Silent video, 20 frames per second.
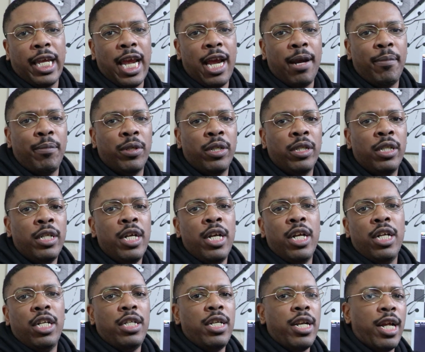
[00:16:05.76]
camera,
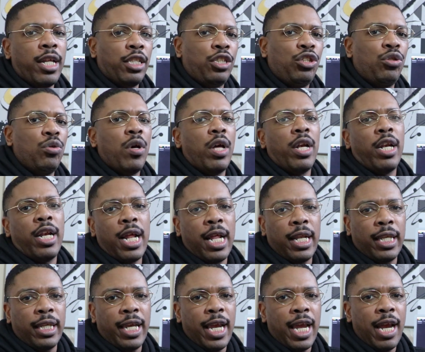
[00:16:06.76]
another
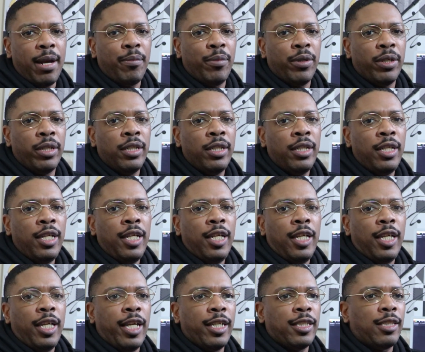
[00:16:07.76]
$200 camera,
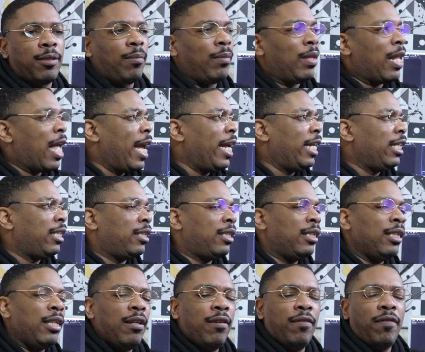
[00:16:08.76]
get some
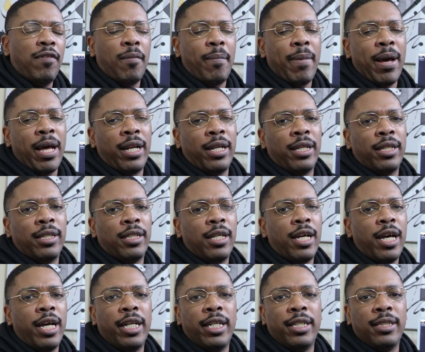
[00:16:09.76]
lights for about
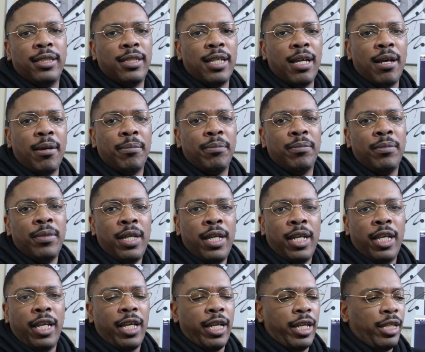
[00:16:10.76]
$100 and something,
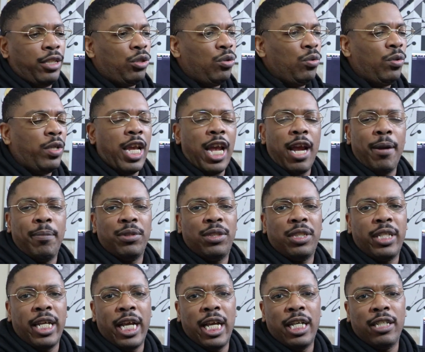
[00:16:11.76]
get 2 camera
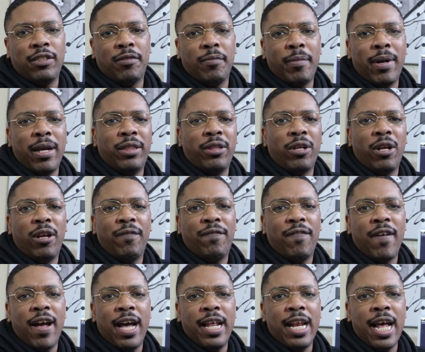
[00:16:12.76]
stands for about
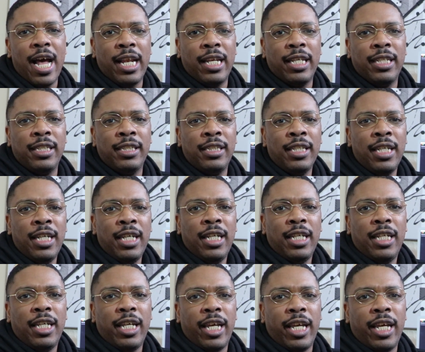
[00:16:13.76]
$35,
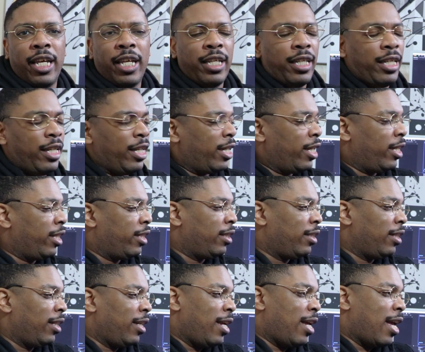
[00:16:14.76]
and
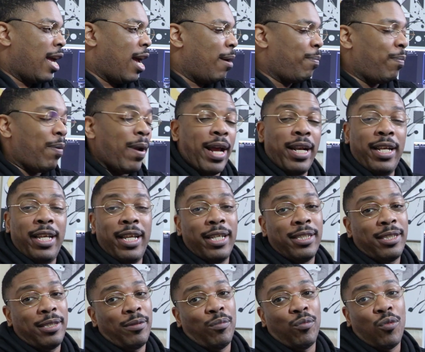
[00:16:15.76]
I probably
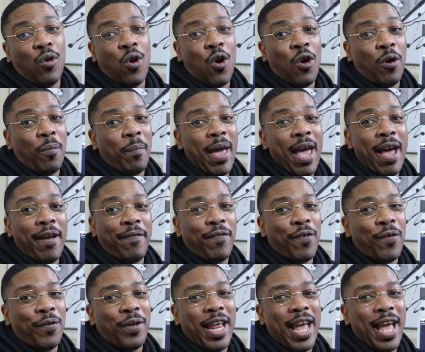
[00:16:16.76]
did some wrong math
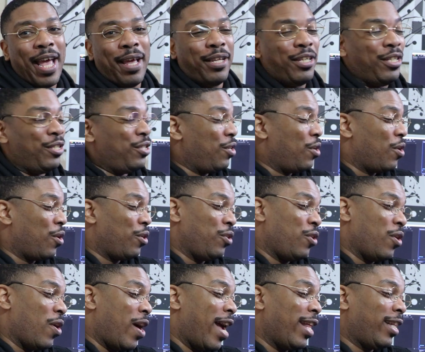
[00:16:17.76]
on that. You know,
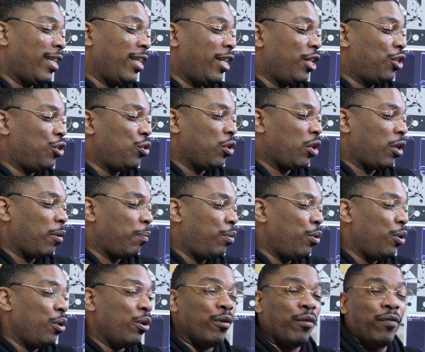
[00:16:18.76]
you're gonna have to get you a
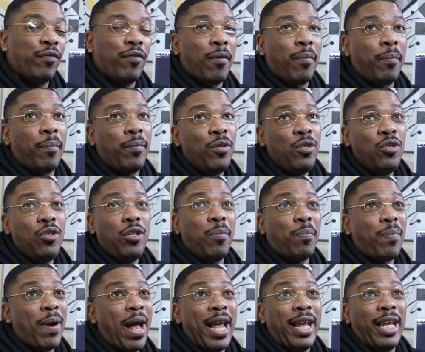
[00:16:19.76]
computer for. You
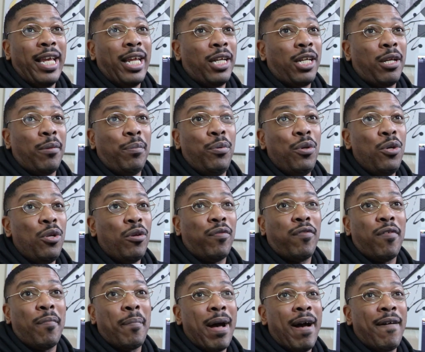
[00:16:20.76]
could probably get a computer
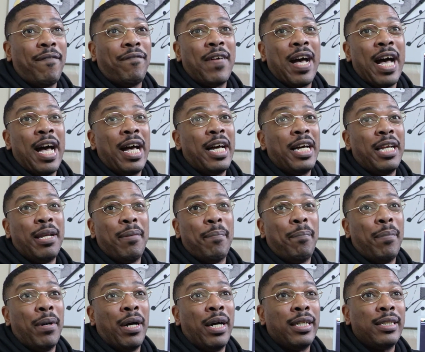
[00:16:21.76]
for about
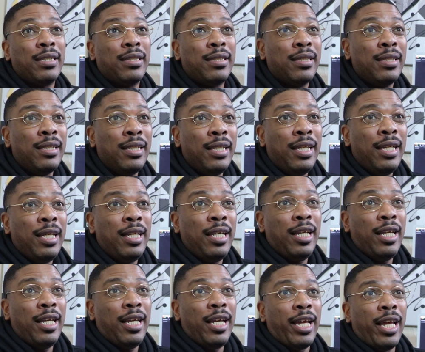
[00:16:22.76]
$500,
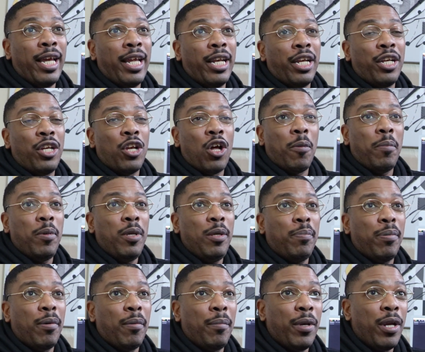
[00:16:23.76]
and Adobe
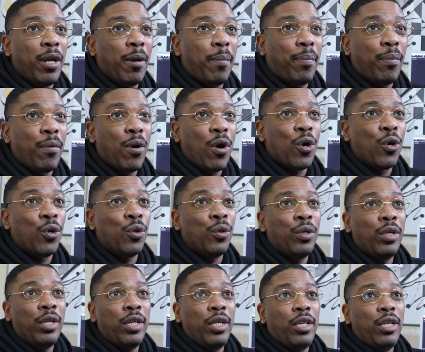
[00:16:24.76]
Premiere Pro,
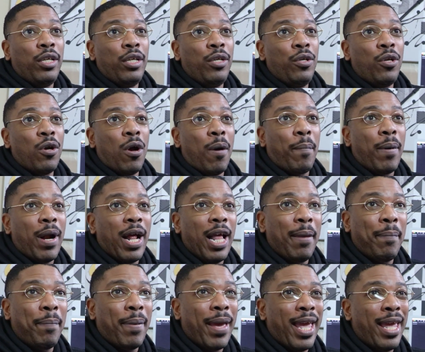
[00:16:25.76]
you're gonna
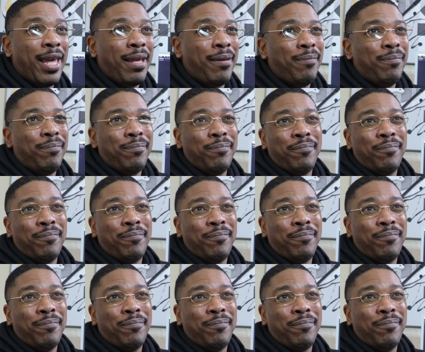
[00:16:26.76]
probably pay